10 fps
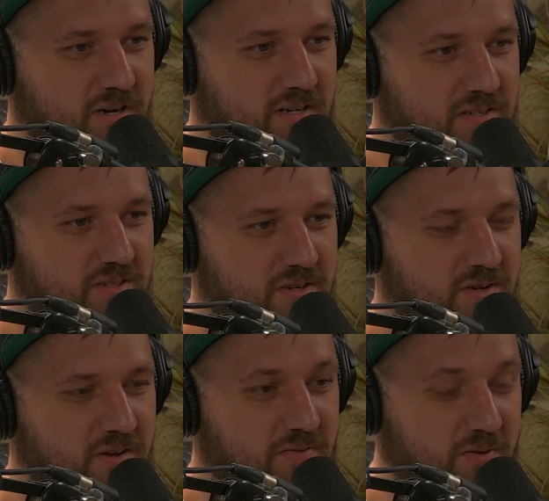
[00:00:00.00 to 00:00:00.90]
branch. You know,
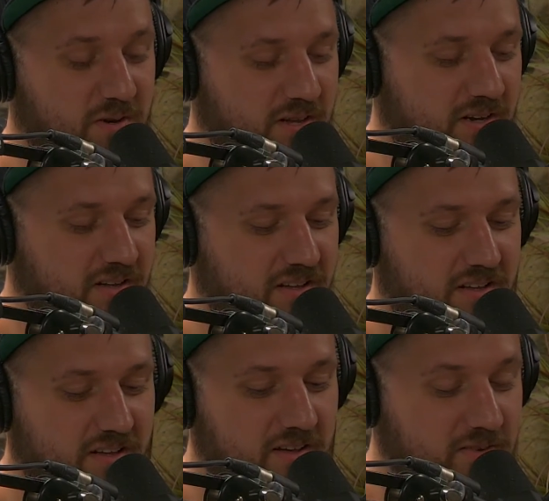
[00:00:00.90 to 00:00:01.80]
if you need
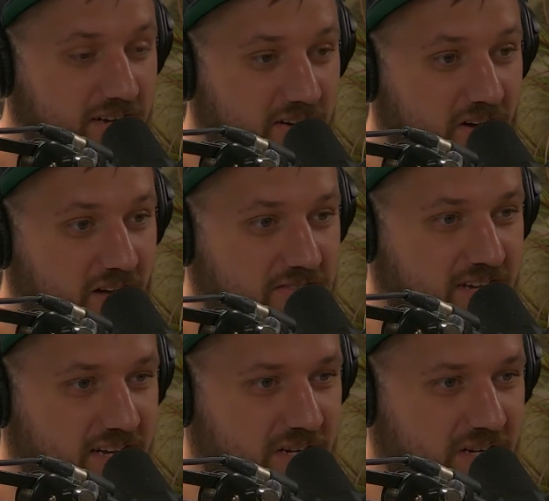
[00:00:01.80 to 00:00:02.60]
life-taking,